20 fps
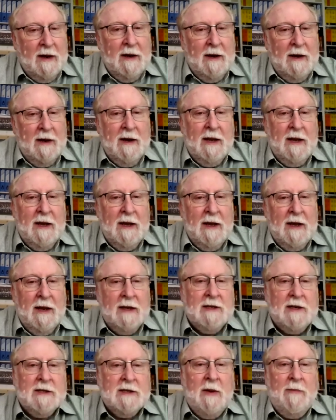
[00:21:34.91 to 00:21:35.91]
Let's just
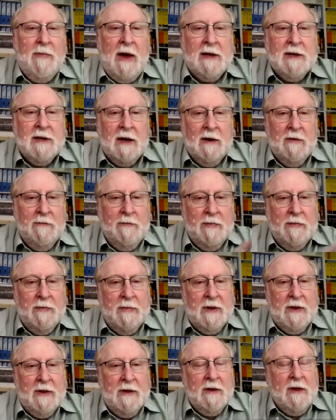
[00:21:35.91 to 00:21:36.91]
step back a second.
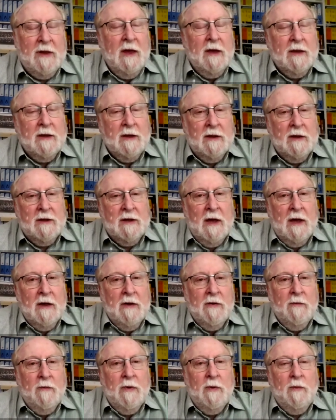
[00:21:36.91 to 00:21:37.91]

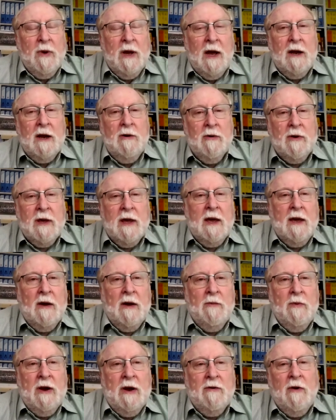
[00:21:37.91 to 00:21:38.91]
We are
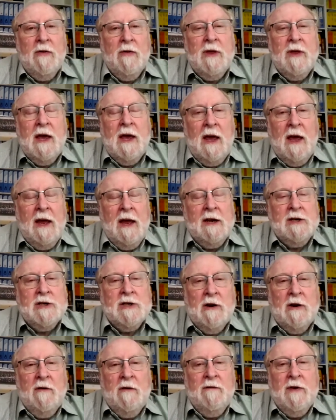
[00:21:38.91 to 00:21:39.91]
on the edge
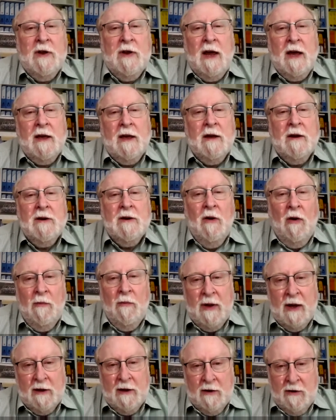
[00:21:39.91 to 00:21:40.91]
of an
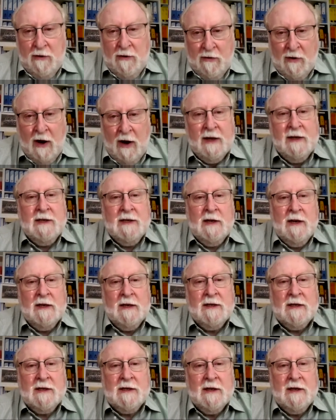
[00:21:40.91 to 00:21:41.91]
economic
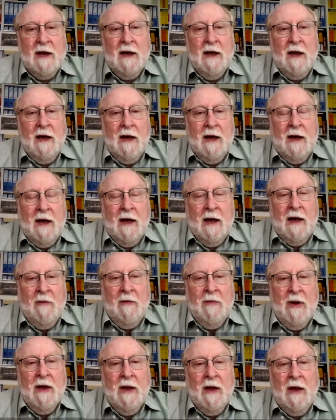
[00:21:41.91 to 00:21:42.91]
crisis
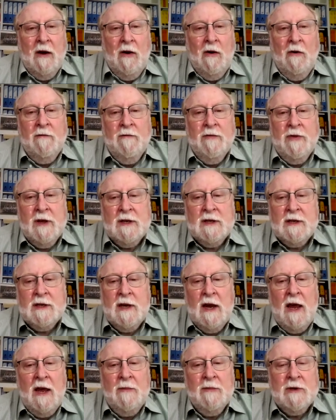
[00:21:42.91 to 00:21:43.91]
of the
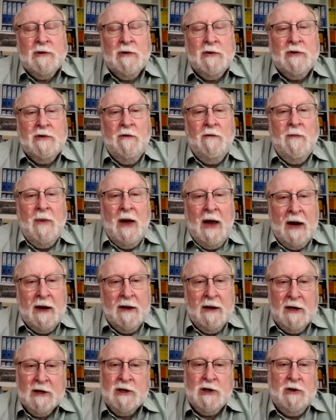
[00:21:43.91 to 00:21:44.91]
same sort of
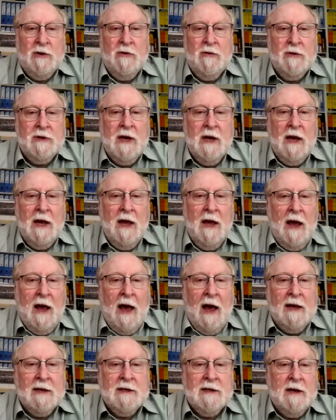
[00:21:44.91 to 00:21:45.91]
magnitude
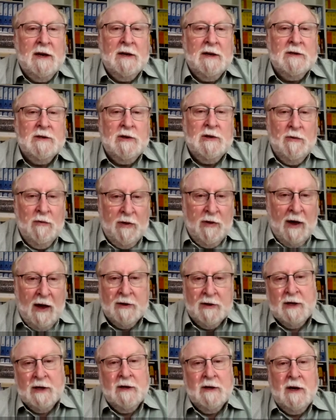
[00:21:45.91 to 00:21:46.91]
as in
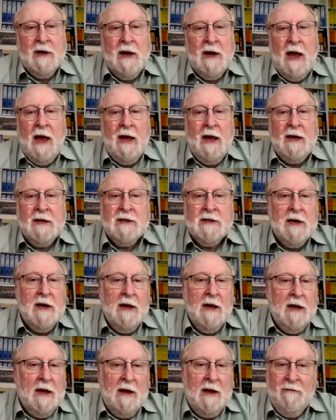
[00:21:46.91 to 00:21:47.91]
2008,
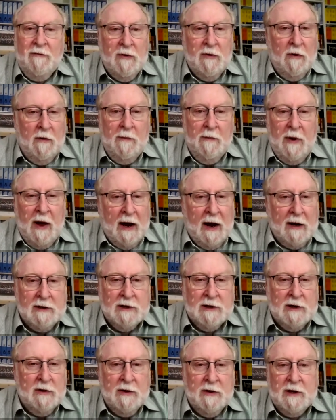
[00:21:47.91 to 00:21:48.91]
if not back
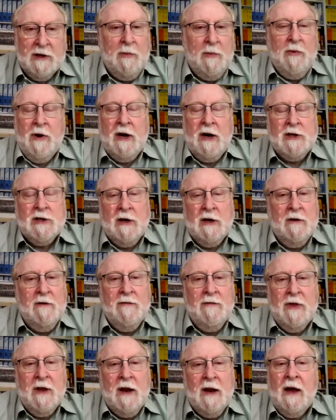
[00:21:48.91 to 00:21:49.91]
to the depression
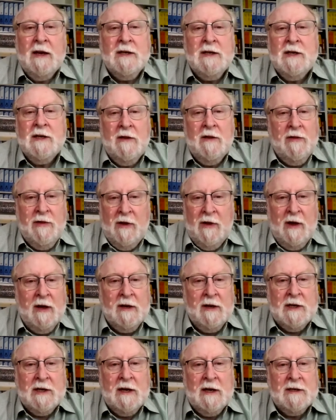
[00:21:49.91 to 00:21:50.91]
of the
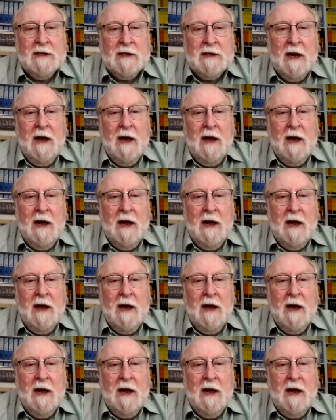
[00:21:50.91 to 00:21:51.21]
1930s.